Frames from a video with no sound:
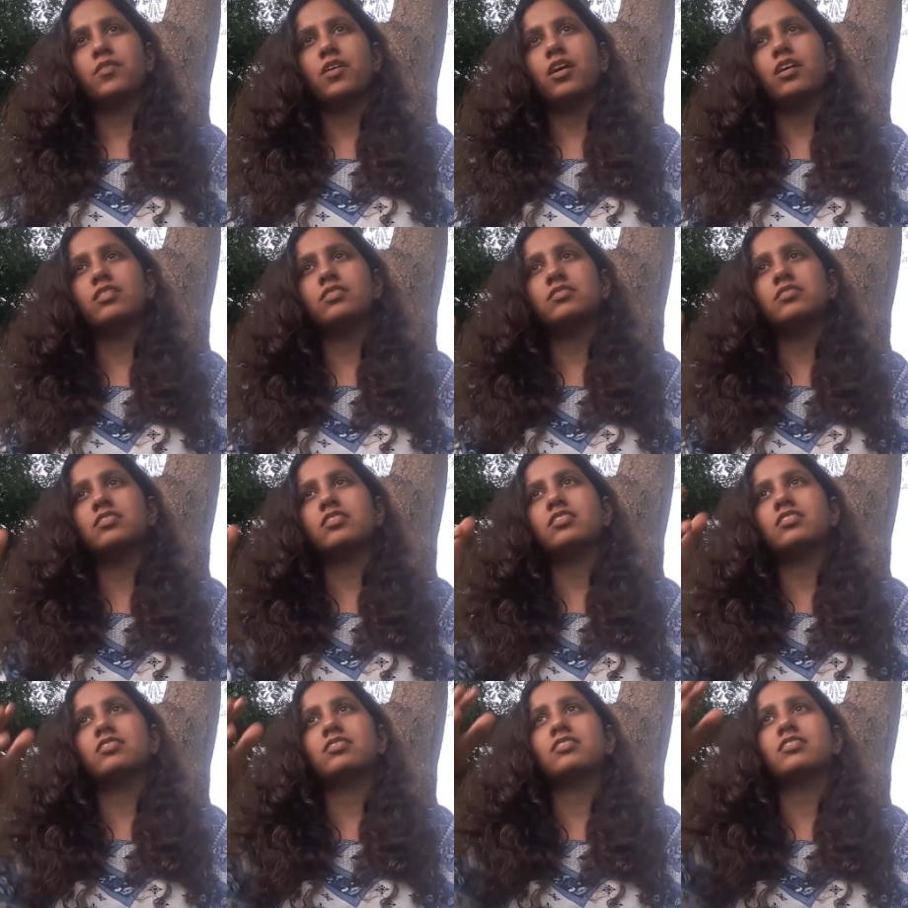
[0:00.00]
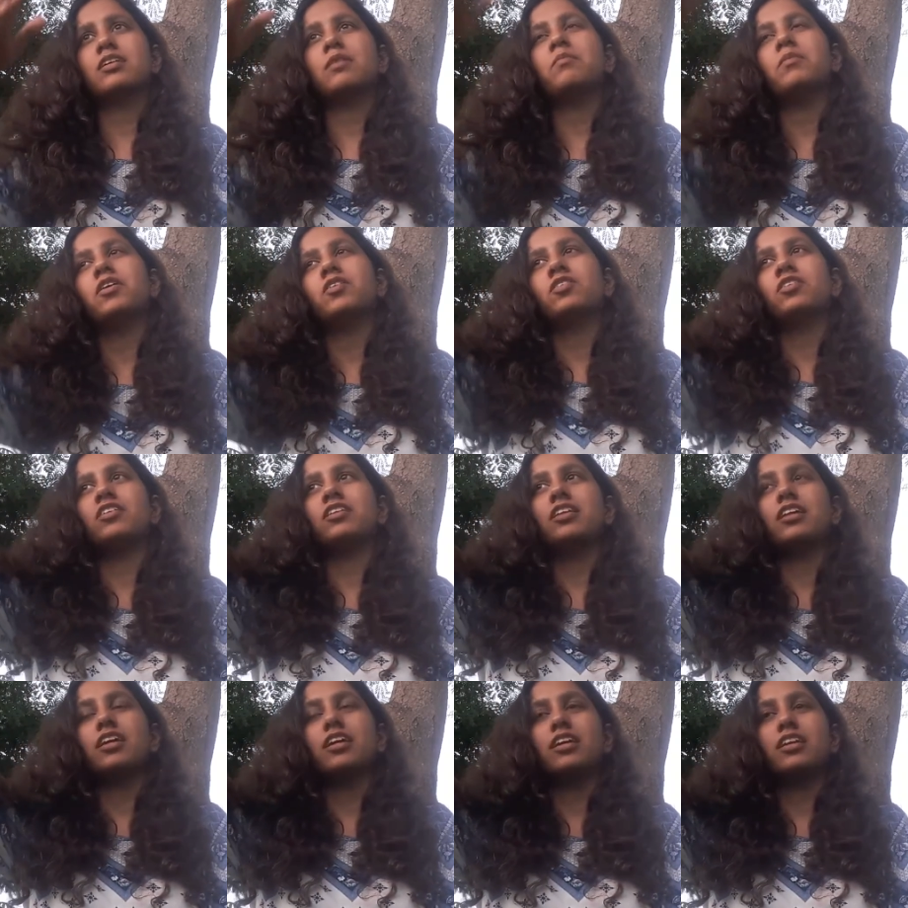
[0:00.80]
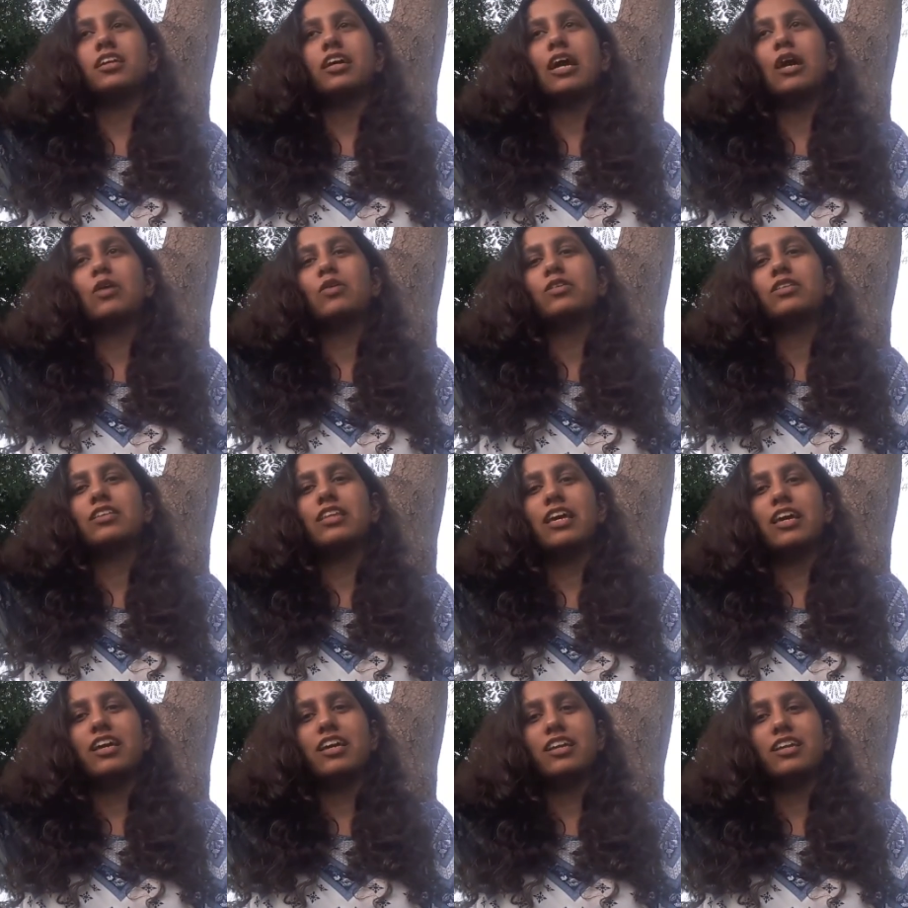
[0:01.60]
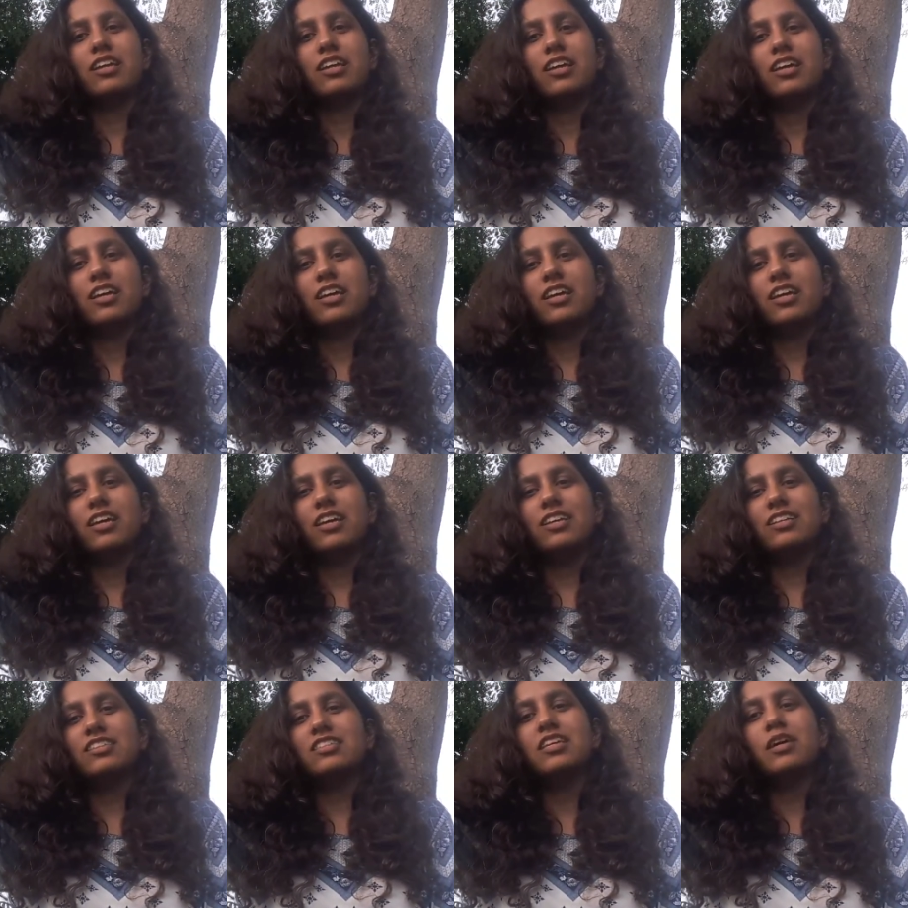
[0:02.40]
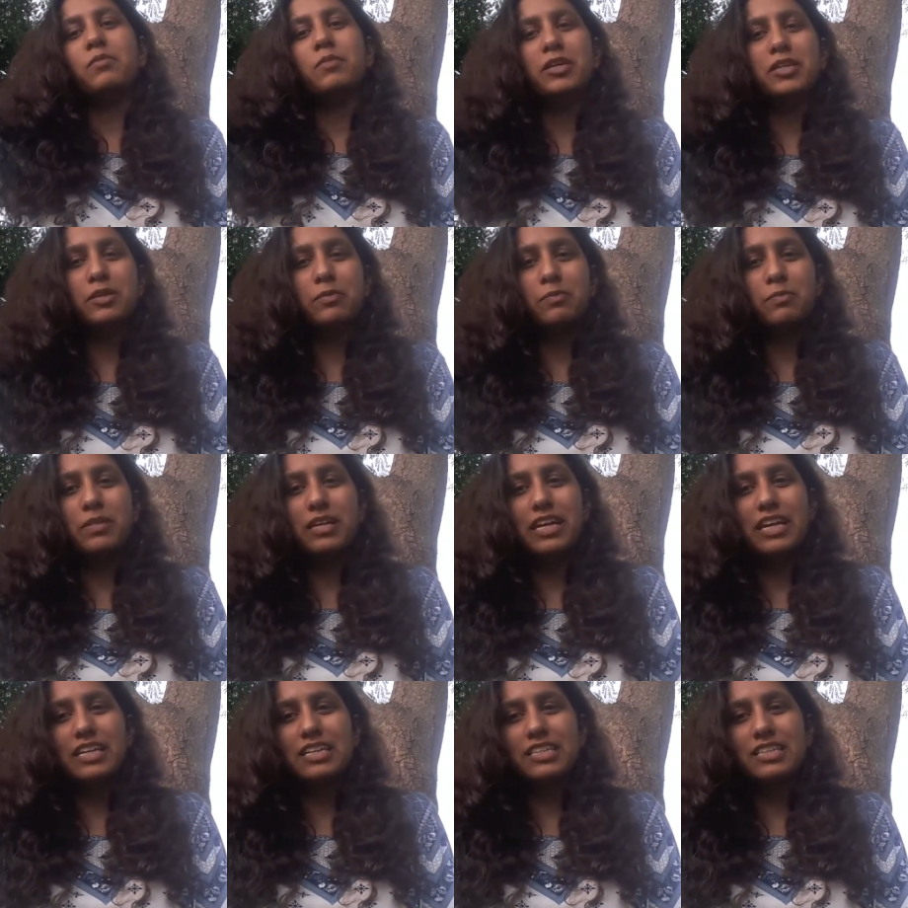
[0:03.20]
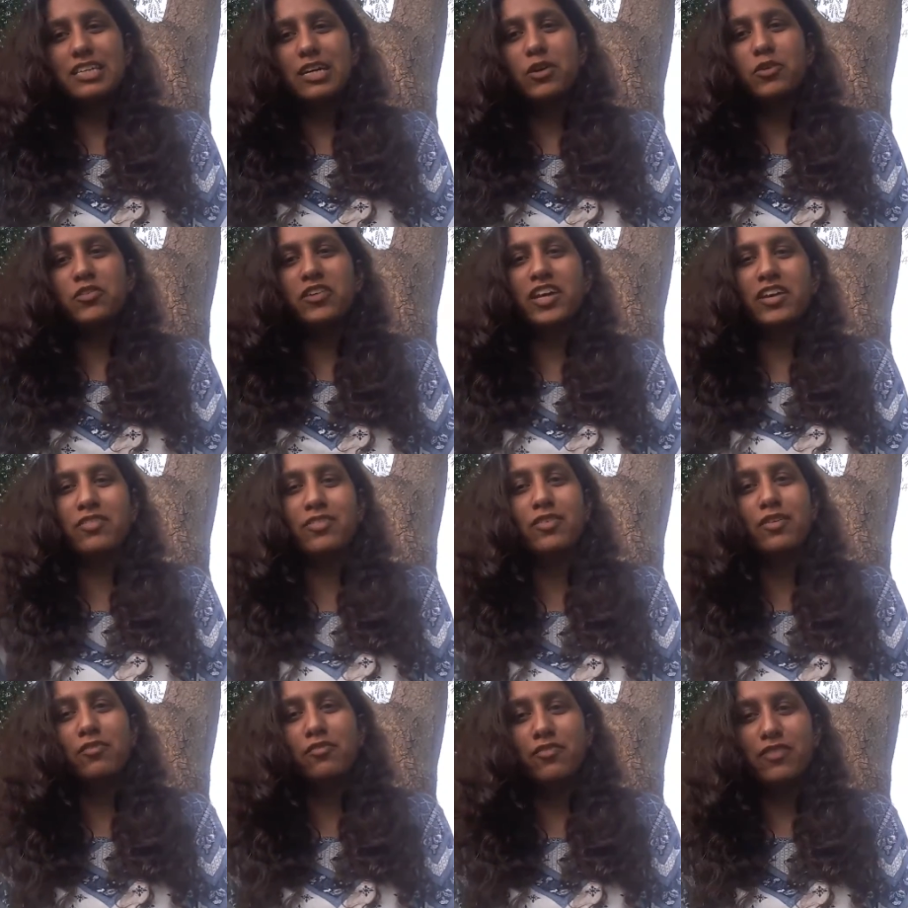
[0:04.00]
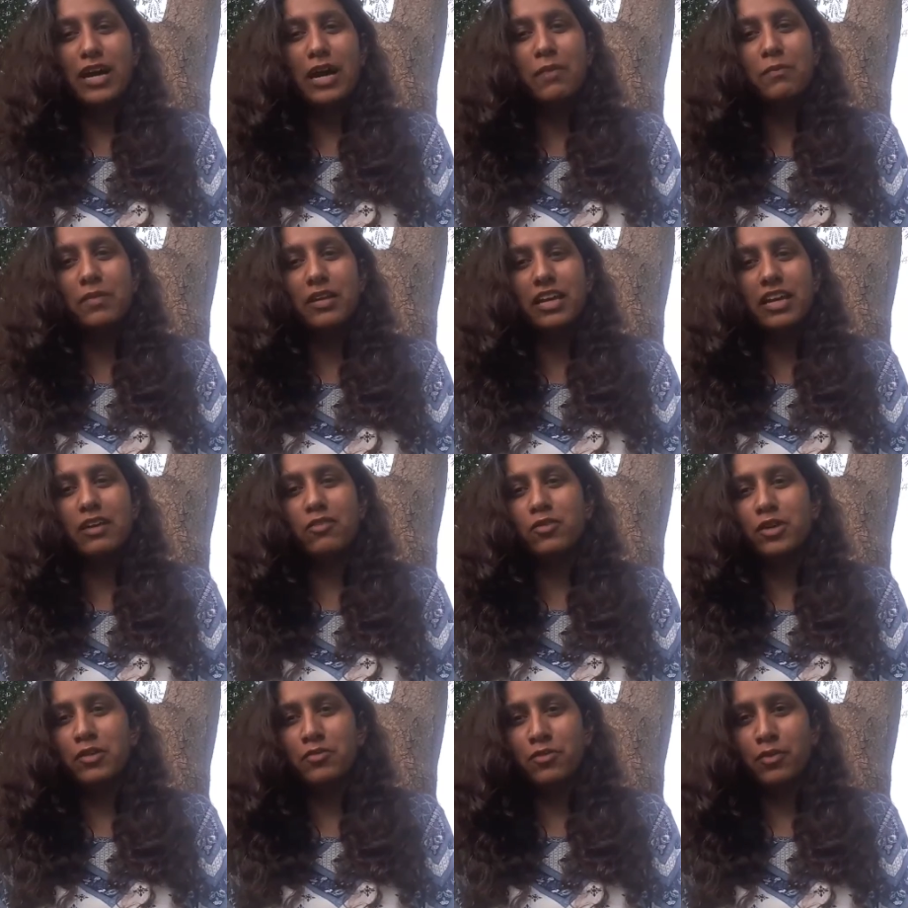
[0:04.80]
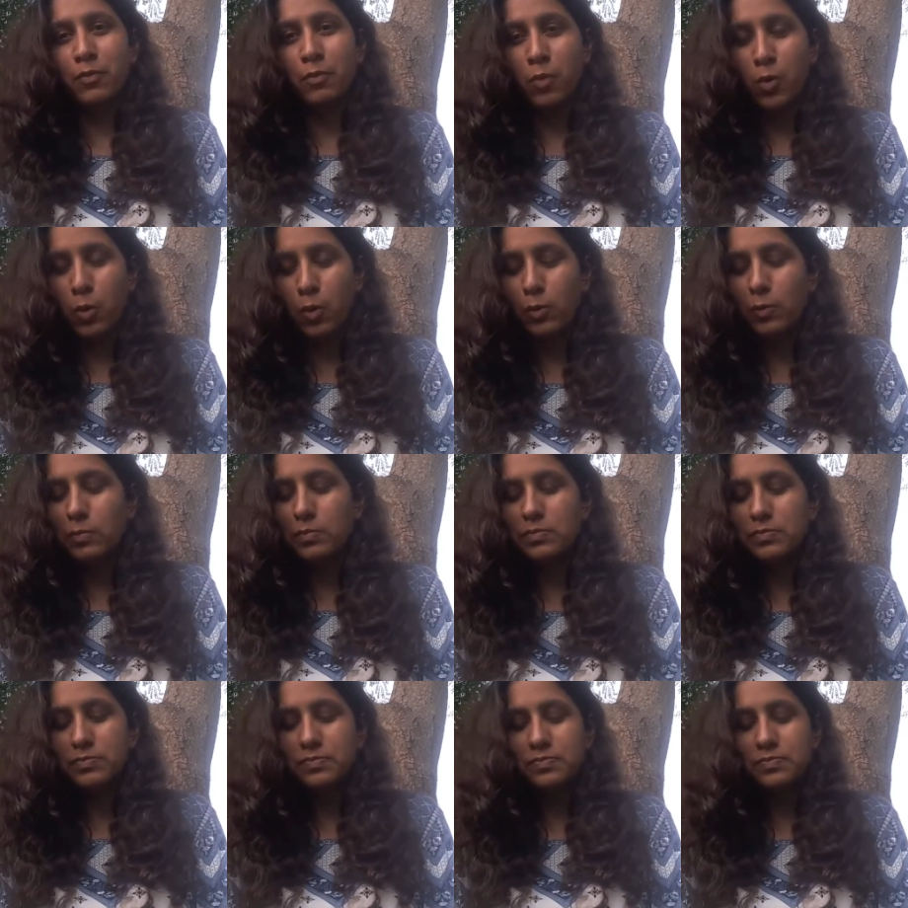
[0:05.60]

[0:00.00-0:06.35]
answer some other need out there in some other place, away from family, away from home.